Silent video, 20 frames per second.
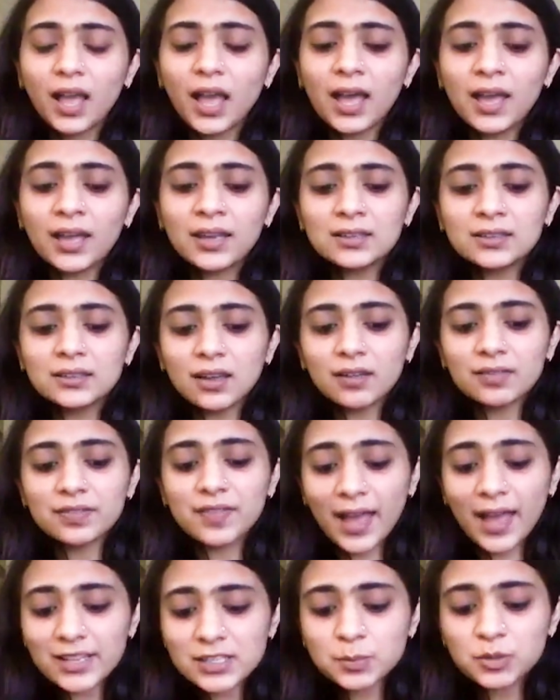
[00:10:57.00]
And
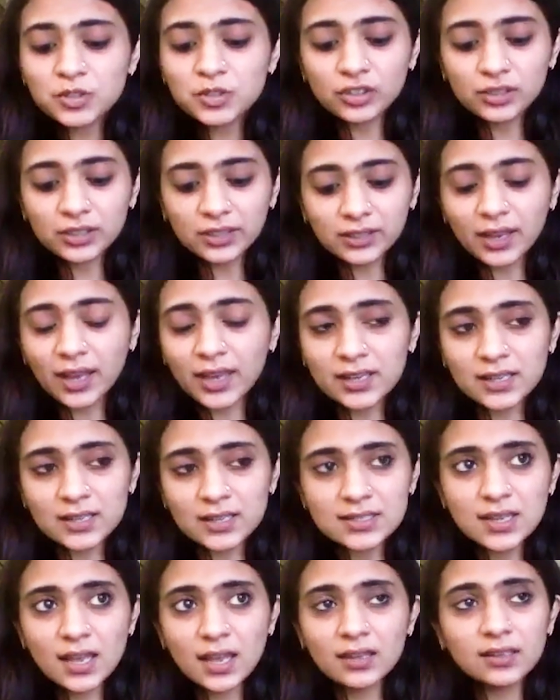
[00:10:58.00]
that's been really
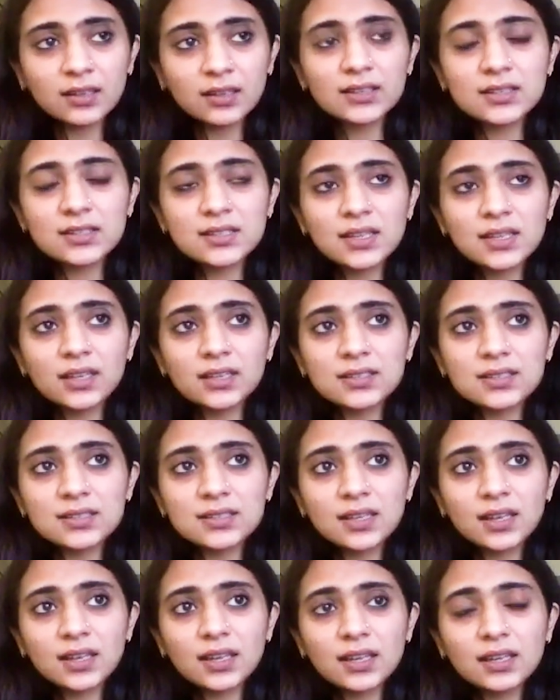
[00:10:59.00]
nice. And it's,
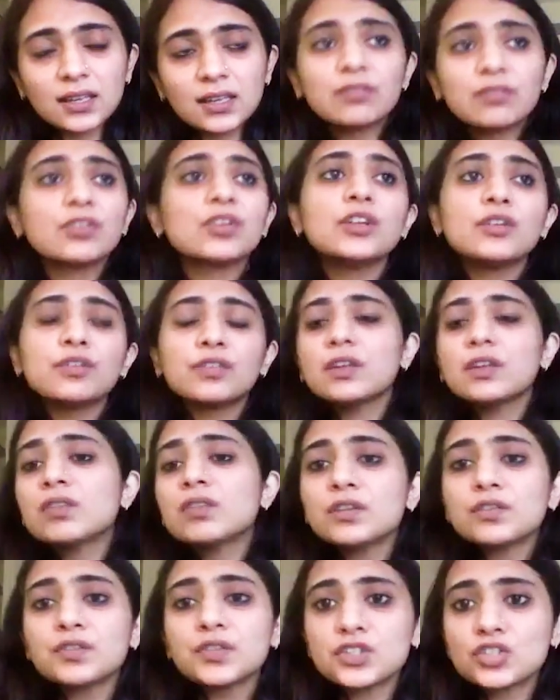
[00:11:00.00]
it's, Even
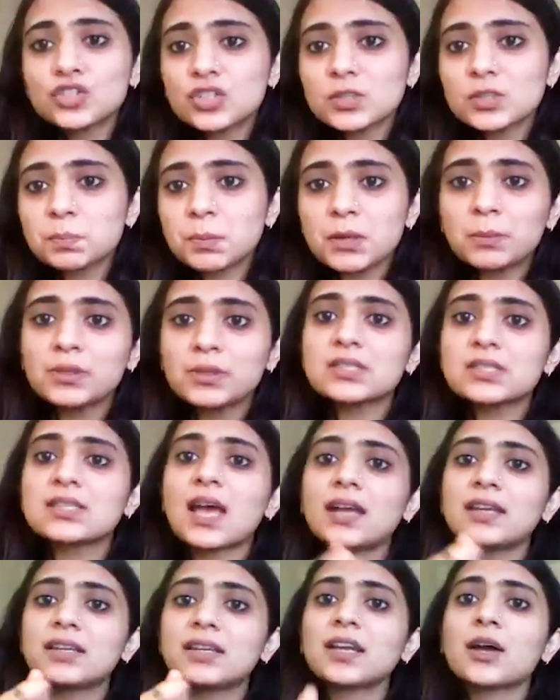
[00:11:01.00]
even if it's just people
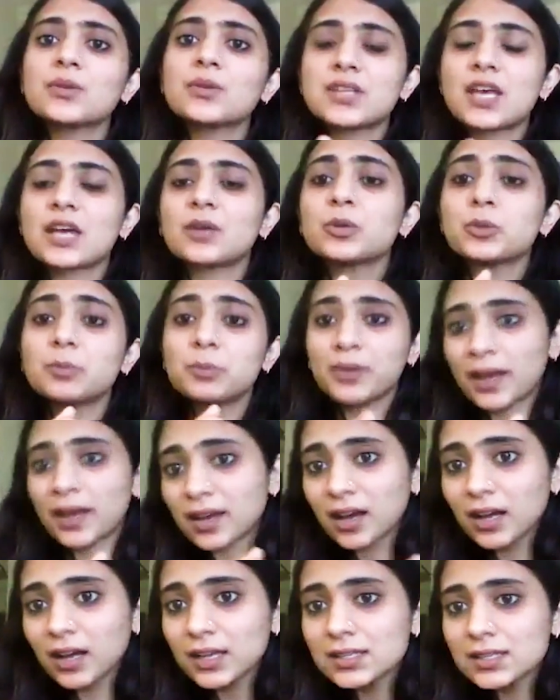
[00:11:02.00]
standing outside with
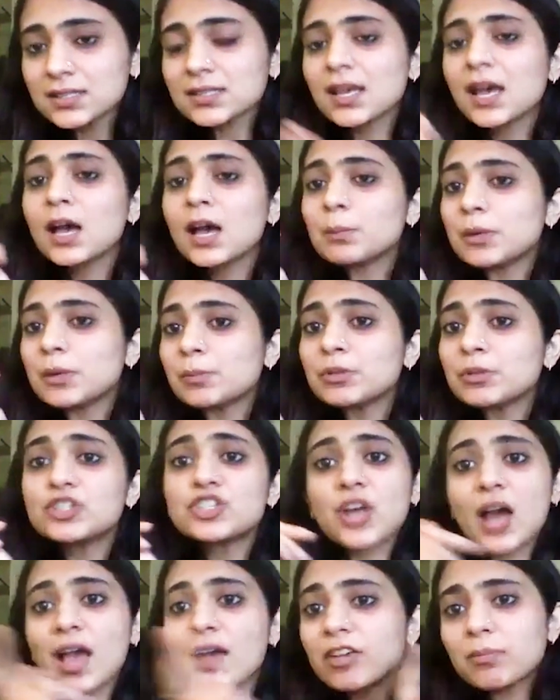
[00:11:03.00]
placards, people
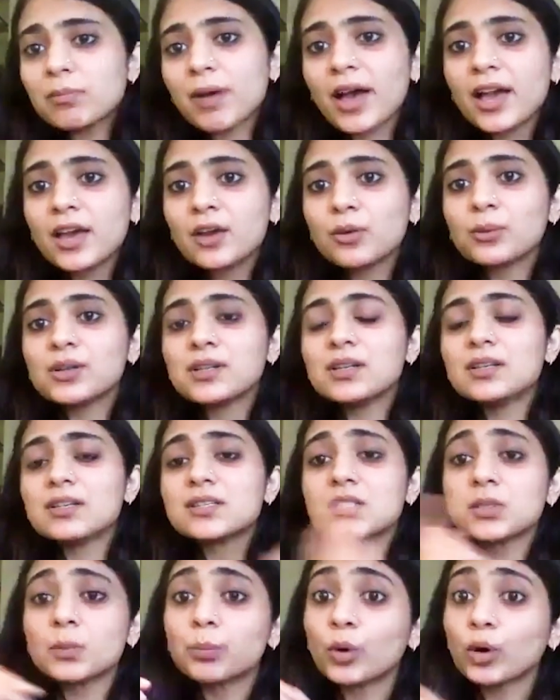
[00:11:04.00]
driving by will
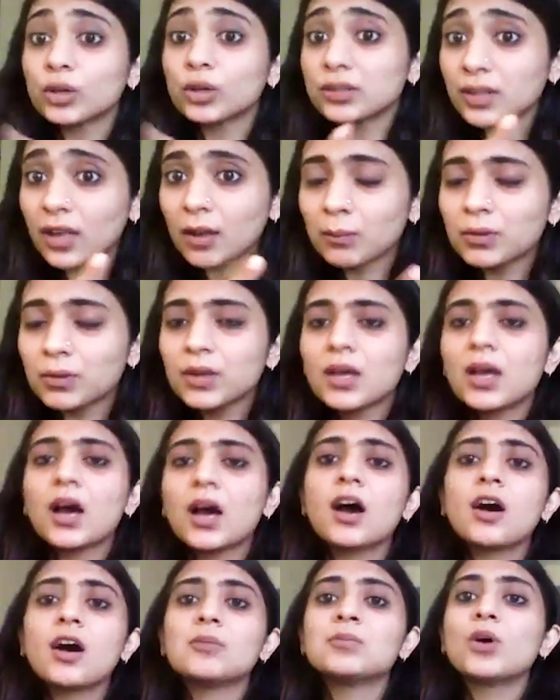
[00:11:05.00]
support them.
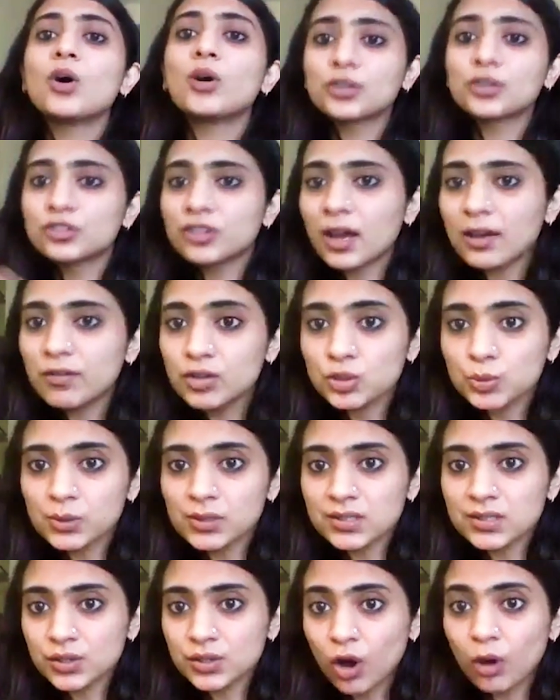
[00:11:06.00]
Um, auto drivers
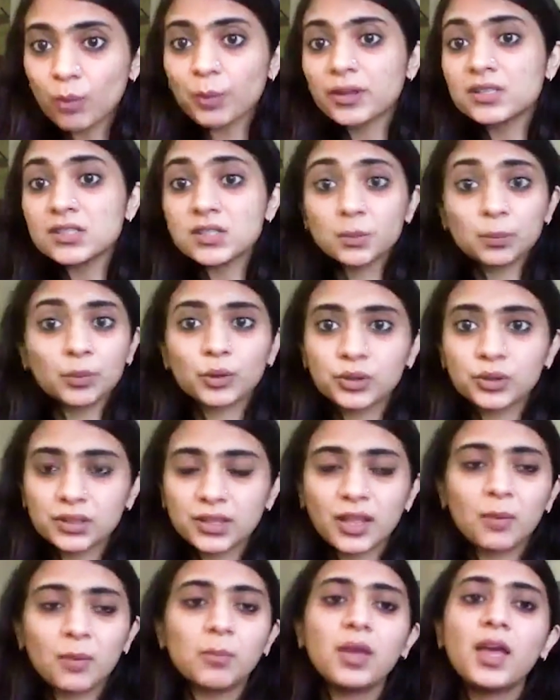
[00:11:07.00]
will stop and support
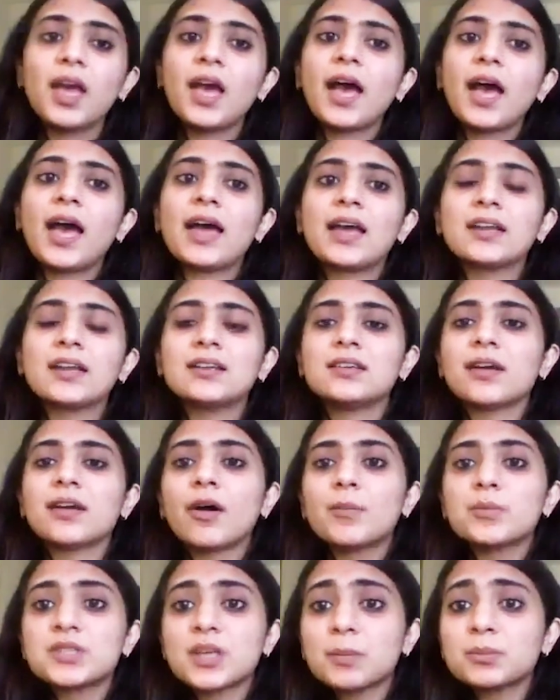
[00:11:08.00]
them. And
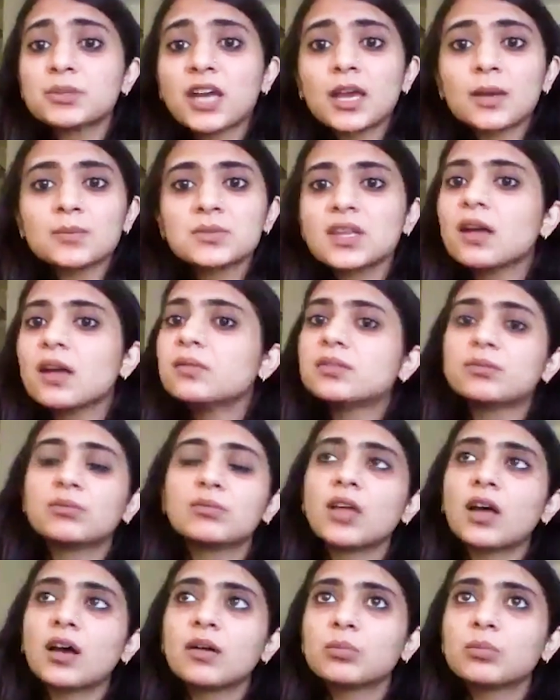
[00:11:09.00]
um, sometimes um,
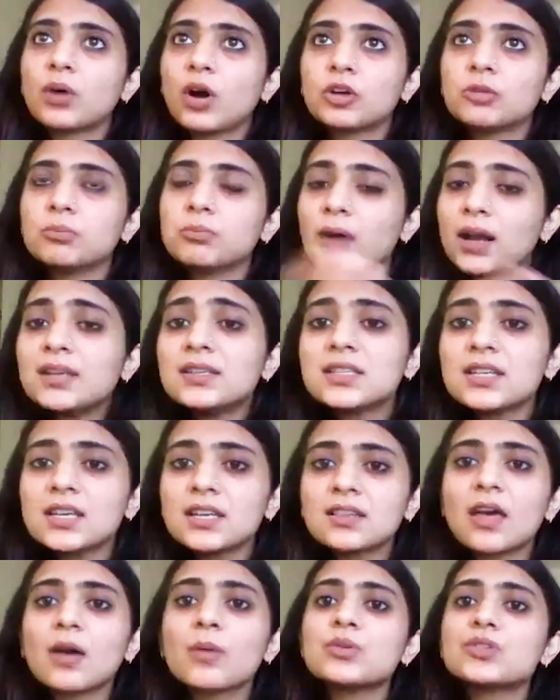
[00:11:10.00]
on Monday,
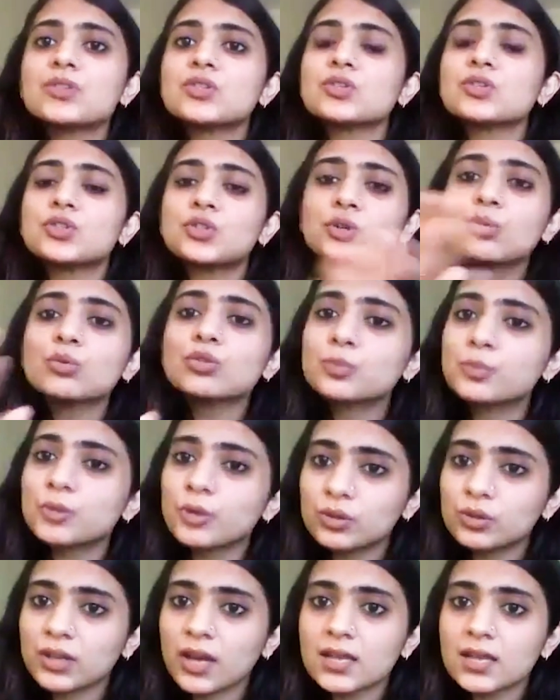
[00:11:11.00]
there was this huge
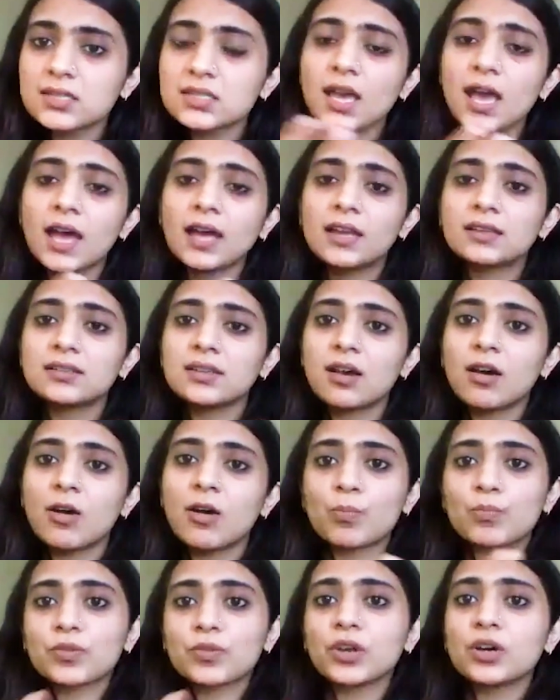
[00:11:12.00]
protest at
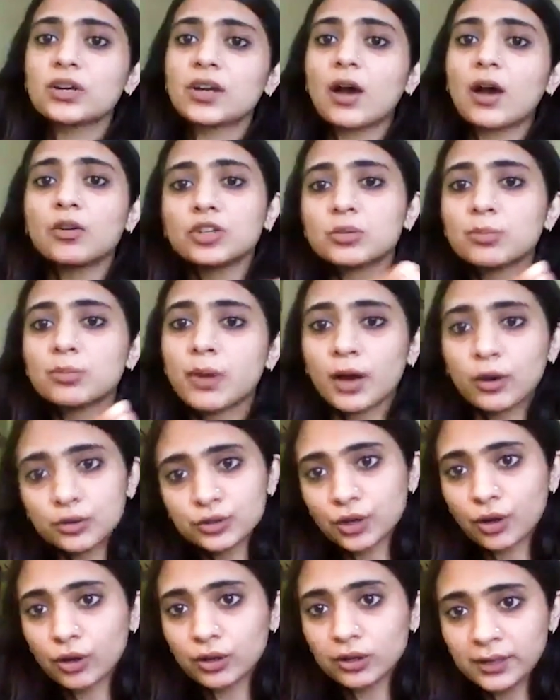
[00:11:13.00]
um, a roundabout
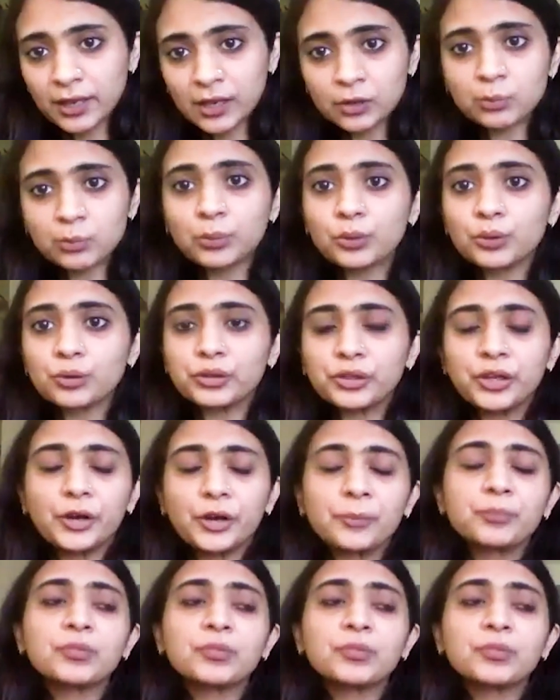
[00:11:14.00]
called Nalampokuna.